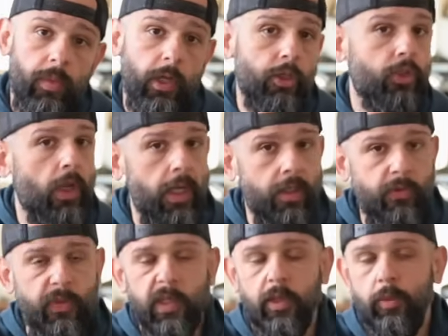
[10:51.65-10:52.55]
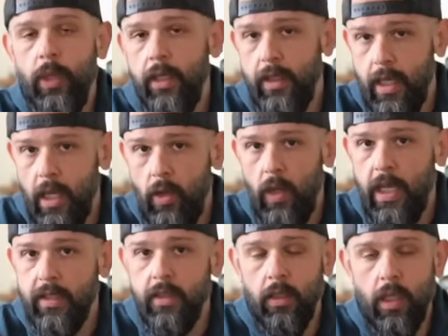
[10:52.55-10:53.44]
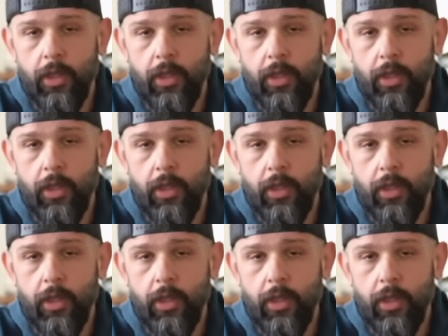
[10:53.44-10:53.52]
They're trying to field them right now. I saw